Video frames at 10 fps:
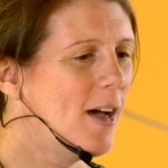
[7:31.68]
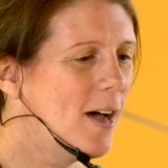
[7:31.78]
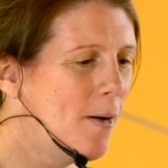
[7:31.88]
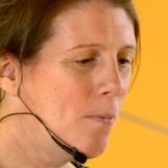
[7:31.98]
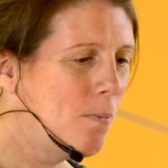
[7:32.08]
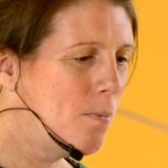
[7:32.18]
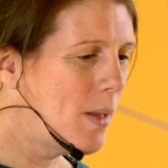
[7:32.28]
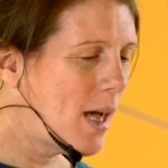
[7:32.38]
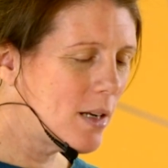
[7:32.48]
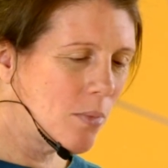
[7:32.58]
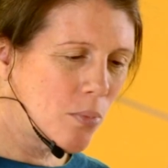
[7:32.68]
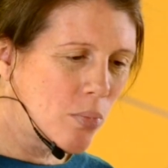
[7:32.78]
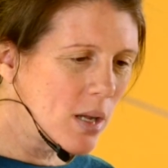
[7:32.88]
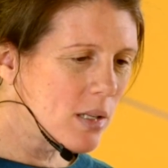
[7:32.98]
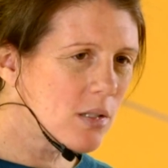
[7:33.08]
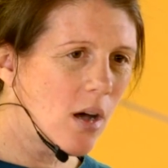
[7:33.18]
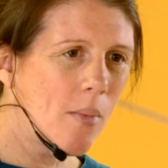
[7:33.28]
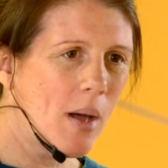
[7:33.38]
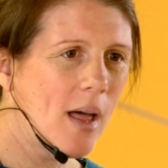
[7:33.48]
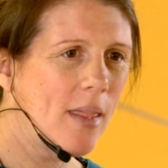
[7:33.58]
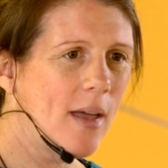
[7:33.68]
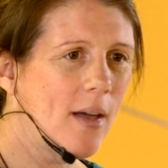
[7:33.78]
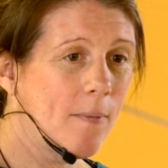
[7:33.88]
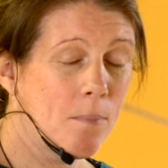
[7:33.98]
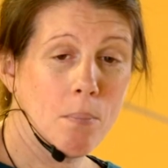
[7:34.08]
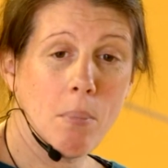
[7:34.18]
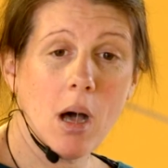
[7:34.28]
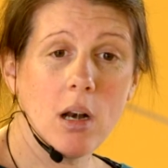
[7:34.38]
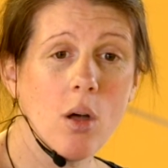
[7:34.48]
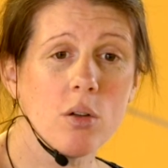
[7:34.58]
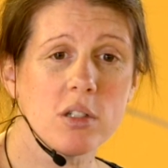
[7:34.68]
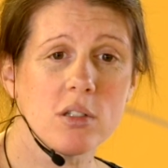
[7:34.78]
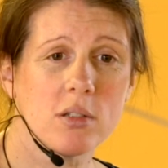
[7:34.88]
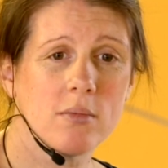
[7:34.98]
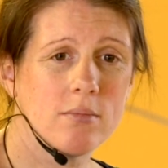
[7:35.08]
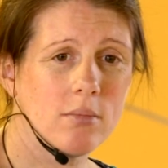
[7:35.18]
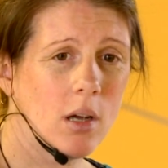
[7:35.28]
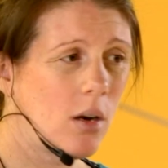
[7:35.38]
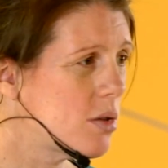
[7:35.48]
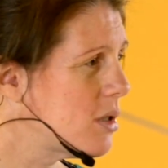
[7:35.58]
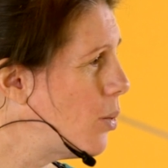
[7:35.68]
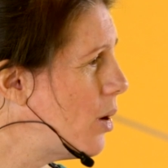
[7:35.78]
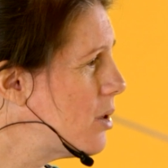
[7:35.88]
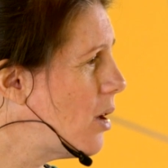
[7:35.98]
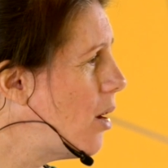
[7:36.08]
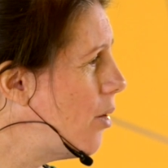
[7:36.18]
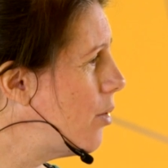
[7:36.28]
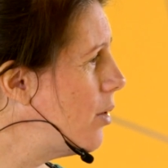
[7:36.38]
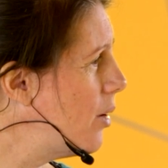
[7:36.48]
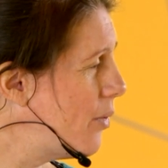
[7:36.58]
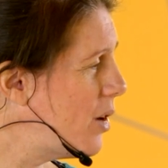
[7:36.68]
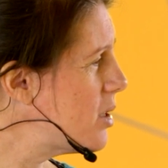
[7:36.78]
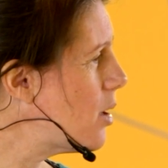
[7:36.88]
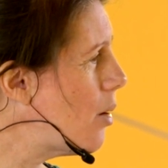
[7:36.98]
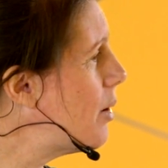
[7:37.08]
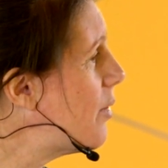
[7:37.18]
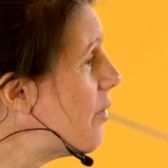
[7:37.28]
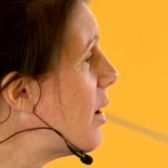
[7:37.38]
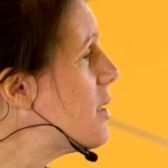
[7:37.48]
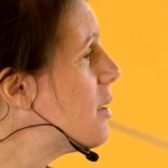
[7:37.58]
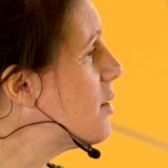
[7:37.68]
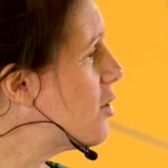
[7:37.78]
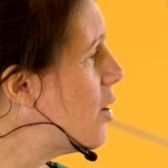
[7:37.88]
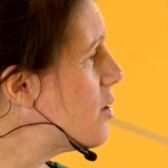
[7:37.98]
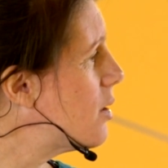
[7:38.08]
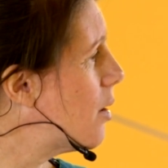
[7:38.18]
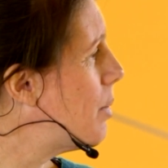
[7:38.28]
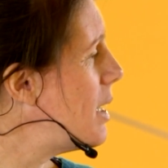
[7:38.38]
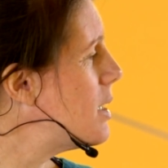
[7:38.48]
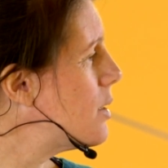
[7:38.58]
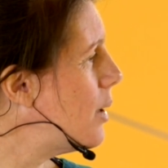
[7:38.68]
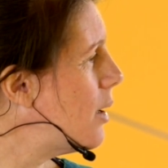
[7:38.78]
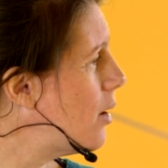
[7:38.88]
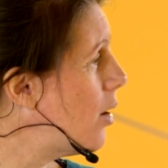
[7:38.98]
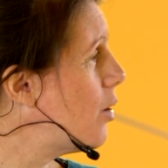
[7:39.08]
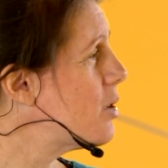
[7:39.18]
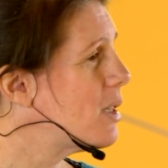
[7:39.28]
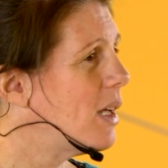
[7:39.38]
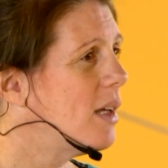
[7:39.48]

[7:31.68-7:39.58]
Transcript: I had a brilliant time out there, but I lost the world title, first time I've ever had a chance to compete to it, and I lost